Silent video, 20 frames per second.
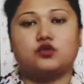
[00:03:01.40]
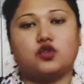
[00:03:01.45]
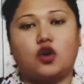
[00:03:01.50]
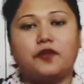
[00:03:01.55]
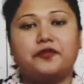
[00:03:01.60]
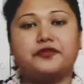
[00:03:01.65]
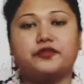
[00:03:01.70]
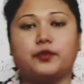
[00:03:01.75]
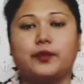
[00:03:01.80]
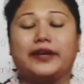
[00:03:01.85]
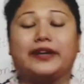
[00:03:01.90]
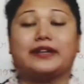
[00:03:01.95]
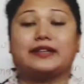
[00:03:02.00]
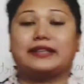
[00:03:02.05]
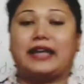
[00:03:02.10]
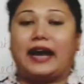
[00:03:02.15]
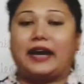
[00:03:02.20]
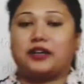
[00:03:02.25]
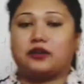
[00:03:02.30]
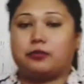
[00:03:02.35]
software.
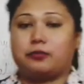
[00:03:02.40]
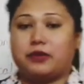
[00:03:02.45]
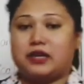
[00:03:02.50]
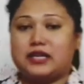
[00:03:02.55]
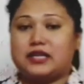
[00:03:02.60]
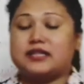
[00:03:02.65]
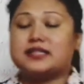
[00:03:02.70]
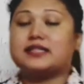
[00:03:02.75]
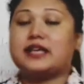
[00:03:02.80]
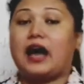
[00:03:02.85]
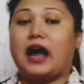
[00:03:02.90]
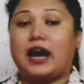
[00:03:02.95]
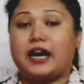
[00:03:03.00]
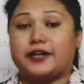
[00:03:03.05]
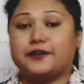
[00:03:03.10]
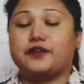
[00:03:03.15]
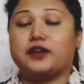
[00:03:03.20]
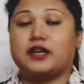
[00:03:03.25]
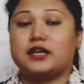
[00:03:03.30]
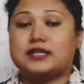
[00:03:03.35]
That means
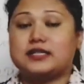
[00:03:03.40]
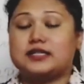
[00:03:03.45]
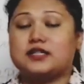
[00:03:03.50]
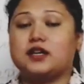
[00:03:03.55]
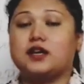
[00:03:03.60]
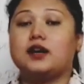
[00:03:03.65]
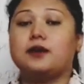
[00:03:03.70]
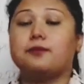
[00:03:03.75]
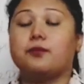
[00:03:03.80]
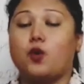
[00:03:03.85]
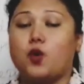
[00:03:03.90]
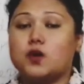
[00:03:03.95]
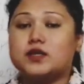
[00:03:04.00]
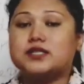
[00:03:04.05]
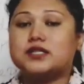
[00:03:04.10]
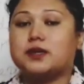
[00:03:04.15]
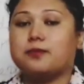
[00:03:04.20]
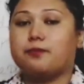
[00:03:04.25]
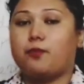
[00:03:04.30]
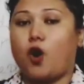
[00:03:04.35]
hardware is the most
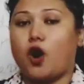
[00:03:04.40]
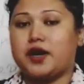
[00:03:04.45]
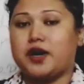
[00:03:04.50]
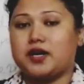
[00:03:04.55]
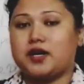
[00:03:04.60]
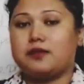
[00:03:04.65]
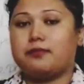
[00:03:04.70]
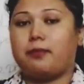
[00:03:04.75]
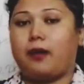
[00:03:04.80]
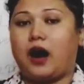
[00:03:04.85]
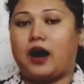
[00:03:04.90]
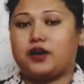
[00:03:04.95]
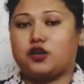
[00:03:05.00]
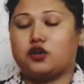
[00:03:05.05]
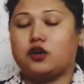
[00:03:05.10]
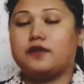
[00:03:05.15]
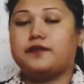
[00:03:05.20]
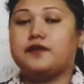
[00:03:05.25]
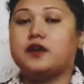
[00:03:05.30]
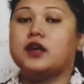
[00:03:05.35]
important part
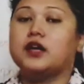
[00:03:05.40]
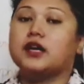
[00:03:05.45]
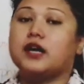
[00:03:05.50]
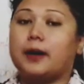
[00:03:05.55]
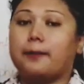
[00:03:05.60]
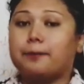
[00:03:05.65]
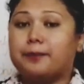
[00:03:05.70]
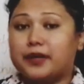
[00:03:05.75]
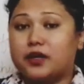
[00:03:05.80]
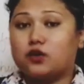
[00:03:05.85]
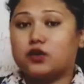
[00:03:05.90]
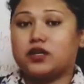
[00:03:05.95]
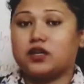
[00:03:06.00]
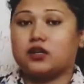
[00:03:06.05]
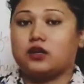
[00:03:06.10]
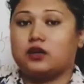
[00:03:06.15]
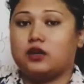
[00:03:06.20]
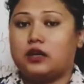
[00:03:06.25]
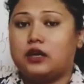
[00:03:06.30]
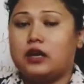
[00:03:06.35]
of
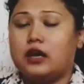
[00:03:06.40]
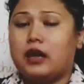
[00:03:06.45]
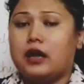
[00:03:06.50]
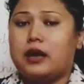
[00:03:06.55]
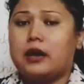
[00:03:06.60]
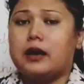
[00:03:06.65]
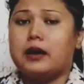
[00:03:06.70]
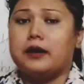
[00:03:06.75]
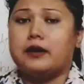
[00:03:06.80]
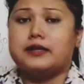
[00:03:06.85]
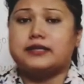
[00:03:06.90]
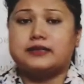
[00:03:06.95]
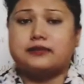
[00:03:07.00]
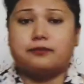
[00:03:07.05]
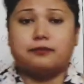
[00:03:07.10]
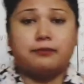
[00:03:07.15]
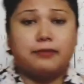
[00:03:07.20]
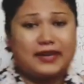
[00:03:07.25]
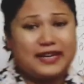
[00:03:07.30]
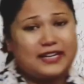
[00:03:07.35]
computer.
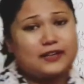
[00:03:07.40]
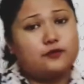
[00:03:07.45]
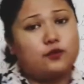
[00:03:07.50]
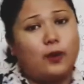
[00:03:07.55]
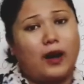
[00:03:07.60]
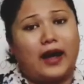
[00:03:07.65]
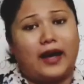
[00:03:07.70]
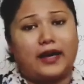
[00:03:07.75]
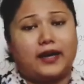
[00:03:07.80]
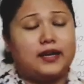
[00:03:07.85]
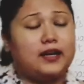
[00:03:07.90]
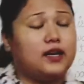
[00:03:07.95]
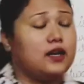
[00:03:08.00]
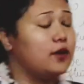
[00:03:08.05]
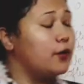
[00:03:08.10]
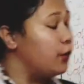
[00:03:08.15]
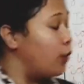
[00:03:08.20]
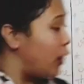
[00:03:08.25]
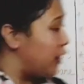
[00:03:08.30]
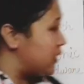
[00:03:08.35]
Meanwhile,
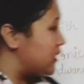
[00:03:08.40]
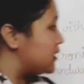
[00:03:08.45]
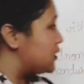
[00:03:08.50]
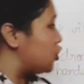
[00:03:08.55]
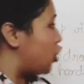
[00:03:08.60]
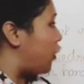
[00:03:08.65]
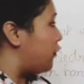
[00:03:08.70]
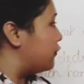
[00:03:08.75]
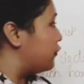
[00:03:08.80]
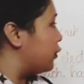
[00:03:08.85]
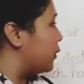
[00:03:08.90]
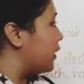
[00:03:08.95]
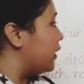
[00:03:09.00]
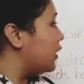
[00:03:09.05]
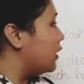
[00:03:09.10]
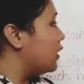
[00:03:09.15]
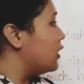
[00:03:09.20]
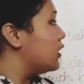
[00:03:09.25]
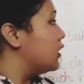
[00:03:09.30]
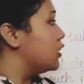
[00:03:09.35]
what is
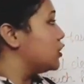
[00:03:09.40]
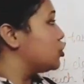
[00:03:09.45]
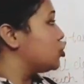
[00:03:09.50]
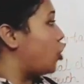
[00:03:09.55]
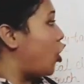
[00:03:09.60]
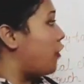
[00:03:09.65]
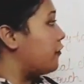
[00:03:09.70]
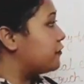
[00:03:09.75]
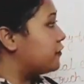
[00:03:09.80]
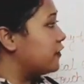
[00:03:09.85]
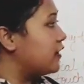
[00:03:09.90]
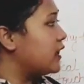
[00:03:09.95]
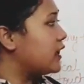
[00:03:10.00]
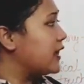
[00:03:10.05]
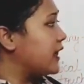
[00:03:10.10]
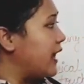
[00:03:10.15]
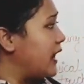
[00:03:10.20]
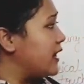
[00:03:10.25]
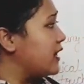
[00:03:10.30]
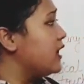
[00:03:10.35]
software? Software
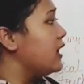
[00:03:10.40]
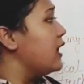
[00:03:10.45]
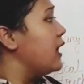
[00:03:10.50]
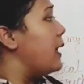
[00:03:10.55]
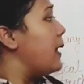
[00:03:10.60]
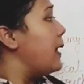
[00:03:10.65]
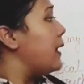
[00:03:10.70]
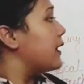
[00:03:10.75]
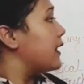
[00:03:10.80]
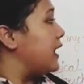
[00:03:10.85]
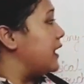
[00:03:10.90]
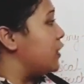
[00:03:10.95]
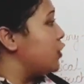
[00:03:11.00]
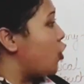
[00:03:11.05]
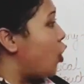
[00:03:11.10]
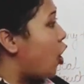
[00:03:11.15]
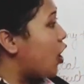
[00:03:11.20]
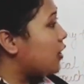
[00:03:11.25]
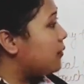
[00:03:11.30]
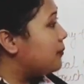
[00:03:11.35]

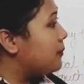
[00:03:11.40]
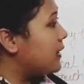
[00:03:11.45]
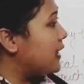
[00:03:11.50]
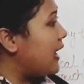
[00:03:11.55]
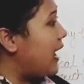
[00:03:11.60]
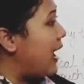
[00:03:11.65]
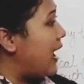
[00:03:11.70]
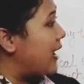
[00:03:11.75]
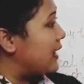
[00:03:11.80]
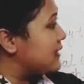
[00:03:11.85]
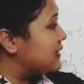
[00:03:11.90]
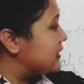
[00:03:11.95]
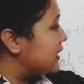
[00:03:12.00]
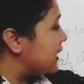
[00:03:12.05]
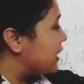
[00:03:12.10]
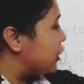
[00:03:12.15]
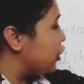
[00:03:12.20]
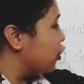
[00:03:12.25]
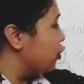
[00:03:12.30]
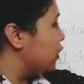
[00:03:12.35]
cannot be
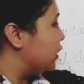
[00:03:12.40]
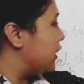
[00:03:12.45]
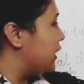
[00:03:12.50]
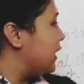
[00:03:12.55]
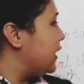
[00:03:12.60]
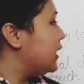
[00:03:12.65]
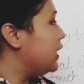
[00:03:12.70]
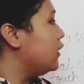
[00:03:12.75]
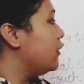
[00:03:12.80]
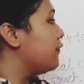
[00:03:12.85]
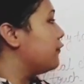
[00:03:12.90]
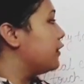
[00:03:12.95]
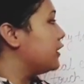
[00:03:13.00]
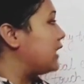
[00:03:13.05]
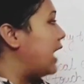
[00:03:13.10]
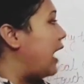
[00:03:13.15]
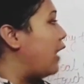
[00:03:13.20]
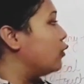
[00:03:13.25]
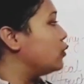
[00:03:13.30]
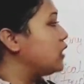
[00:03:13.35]
executed
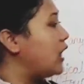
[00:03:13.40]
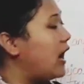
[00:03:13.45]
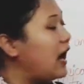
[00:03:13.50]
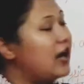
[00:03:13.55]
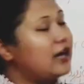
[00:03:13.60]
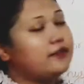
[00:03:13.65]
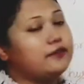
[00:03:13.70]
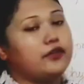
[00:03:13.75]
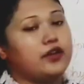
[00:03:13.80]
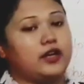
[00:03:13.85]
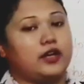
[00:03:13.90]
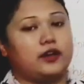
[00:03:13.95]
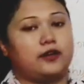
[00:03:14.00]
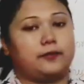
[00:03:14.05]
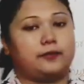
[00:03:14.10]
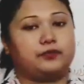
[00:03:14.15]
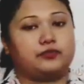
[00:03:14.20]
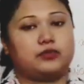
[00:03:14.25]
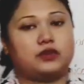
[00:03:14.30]
without hardware.